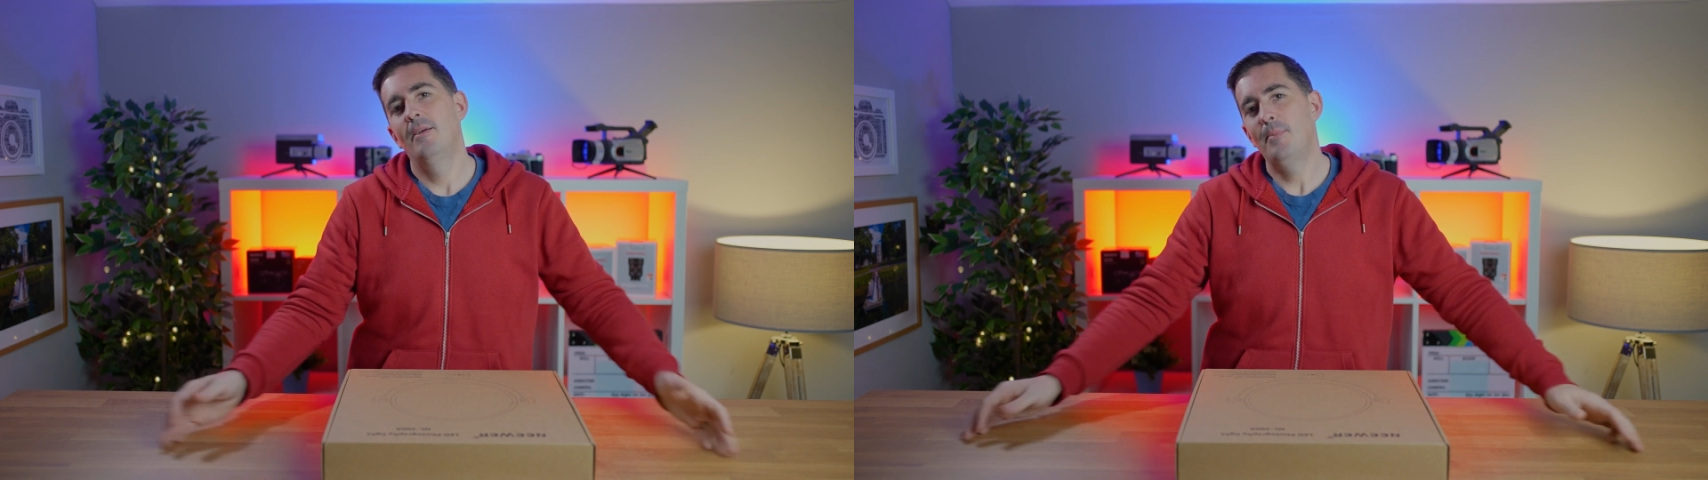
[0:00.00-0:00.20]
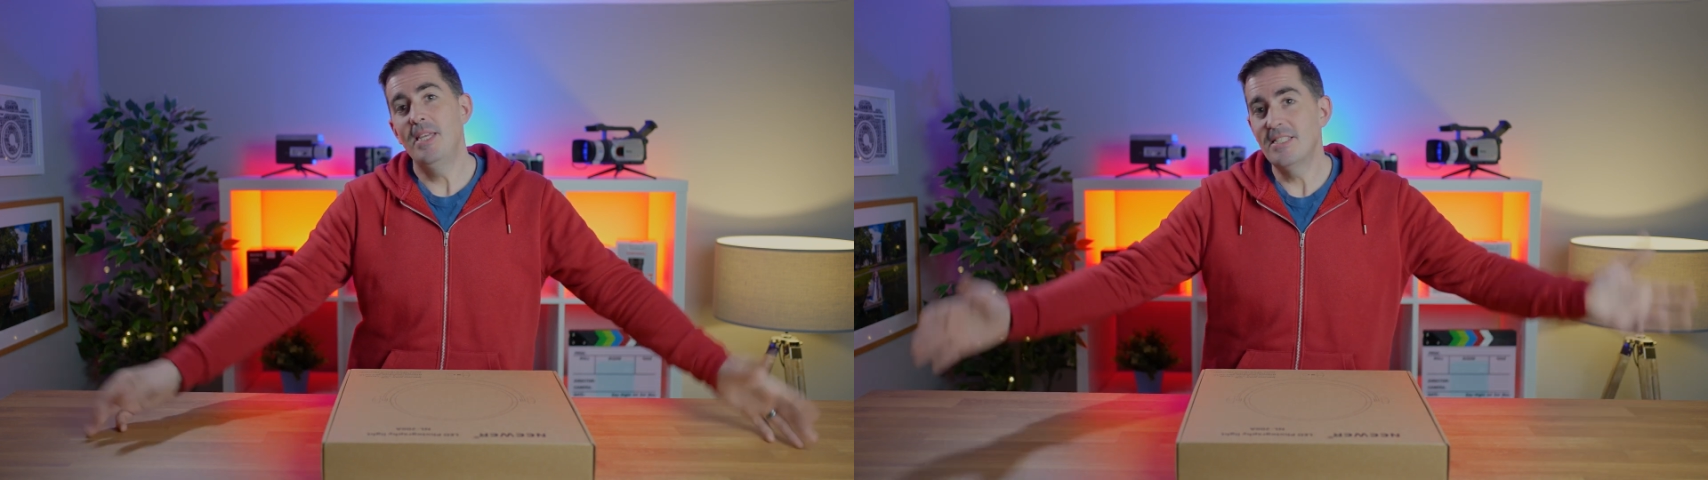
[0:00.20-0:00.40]

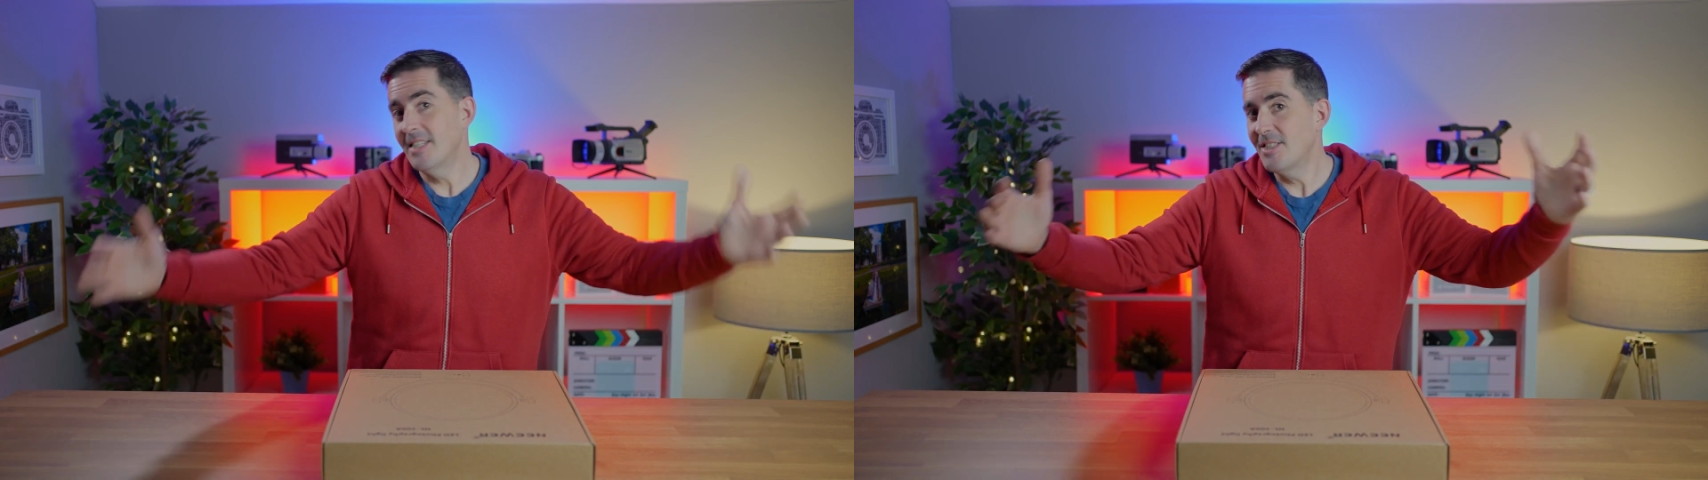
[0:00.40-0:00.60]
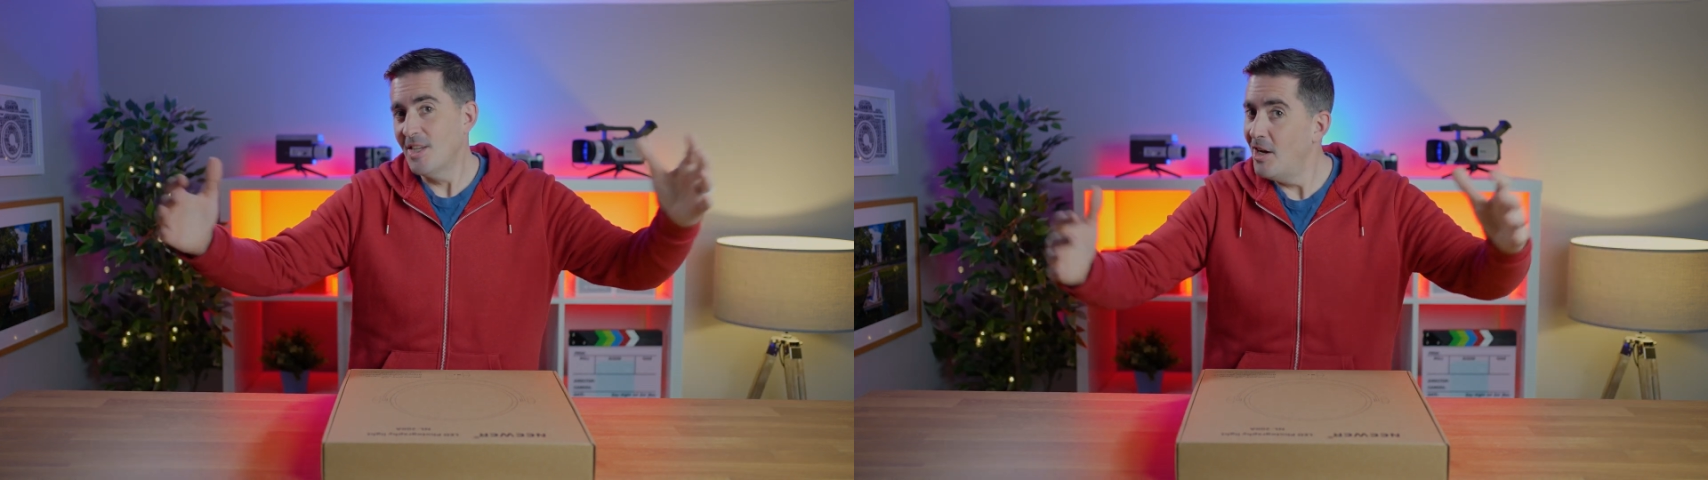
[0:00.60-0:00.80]

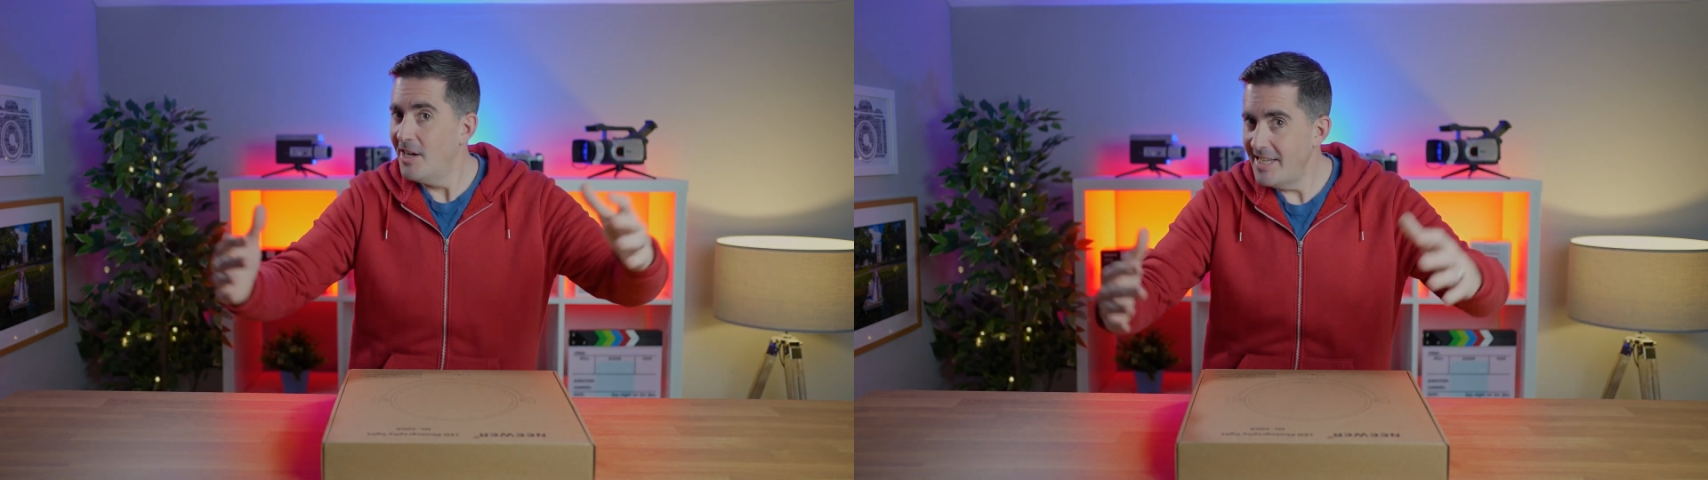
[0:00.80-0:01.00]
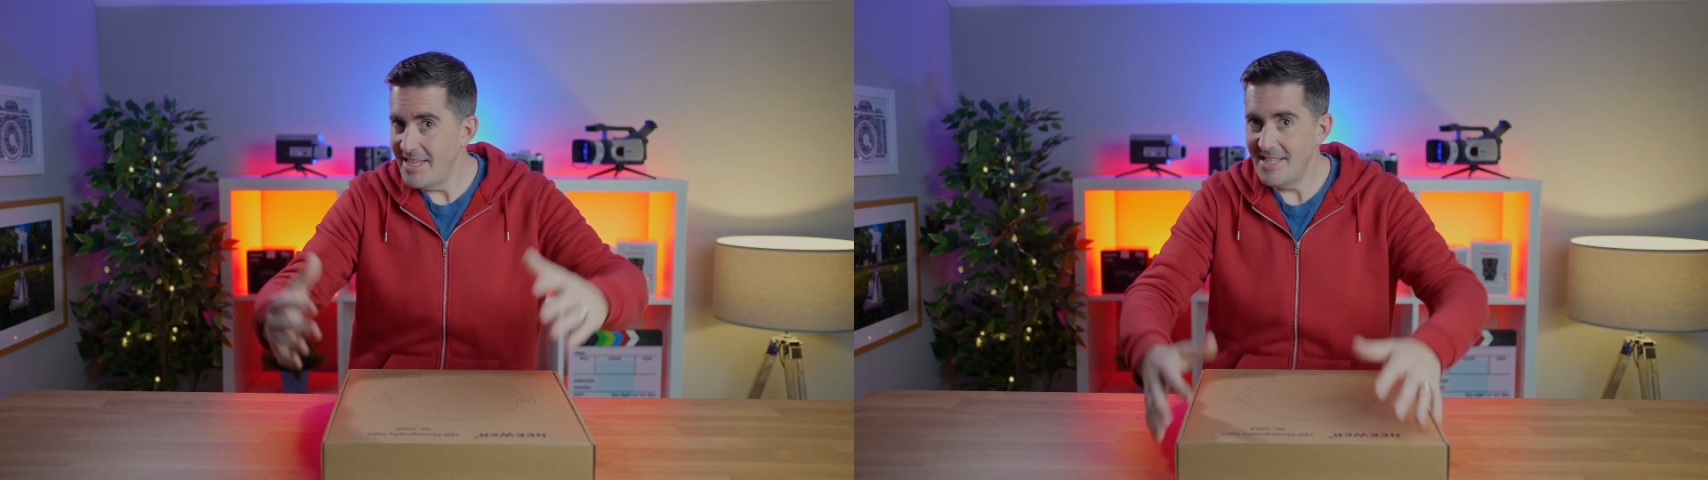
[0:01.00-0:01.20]
pizza
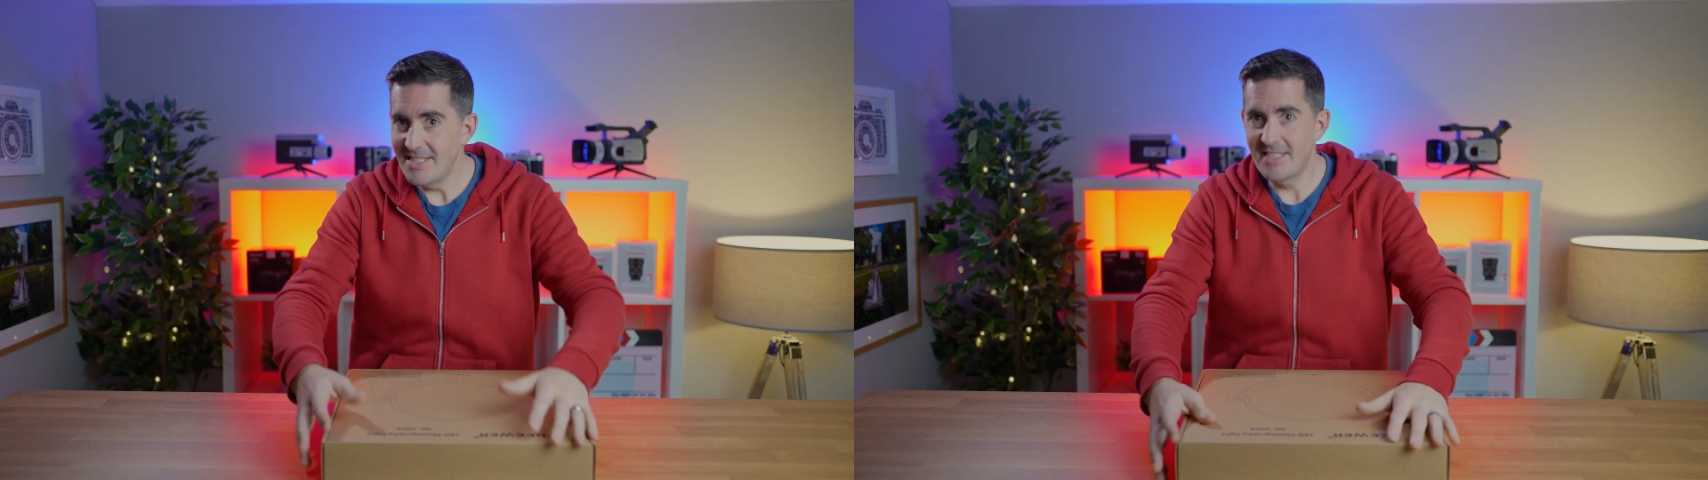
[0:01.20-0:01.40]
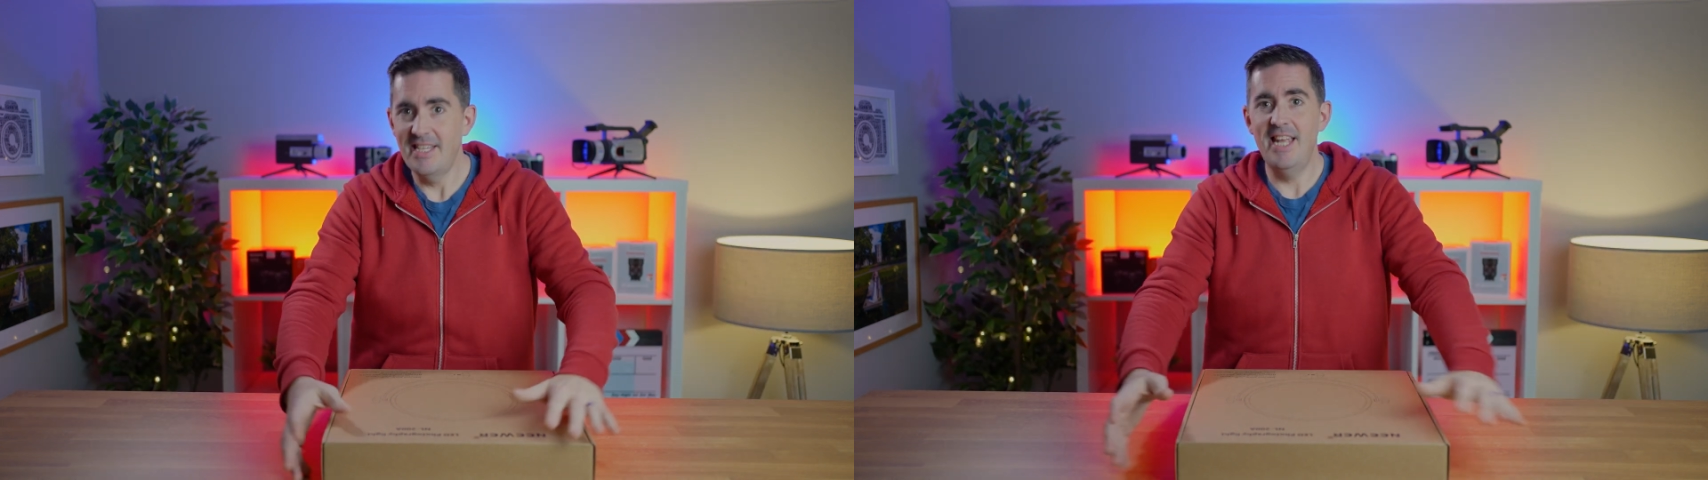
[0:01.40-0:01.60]
size